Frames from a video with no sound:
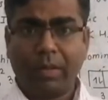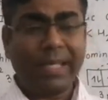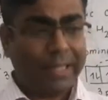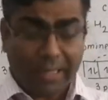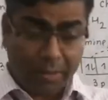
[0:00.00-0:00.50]

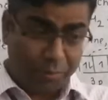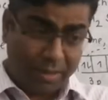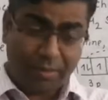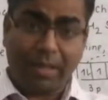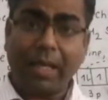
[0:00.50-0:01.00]
It can
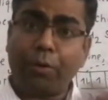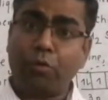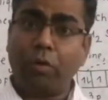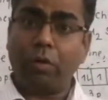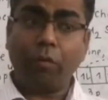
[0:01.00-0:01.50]
attract the
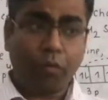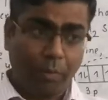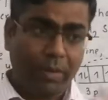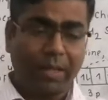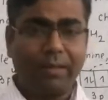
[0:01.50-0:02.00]
electron
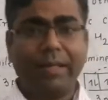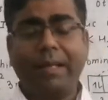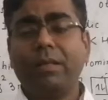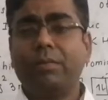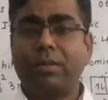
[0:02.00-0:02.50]
from the other
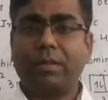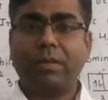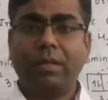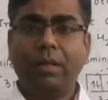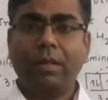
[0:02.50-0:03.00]

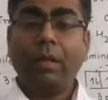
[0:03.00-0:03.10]
atoms.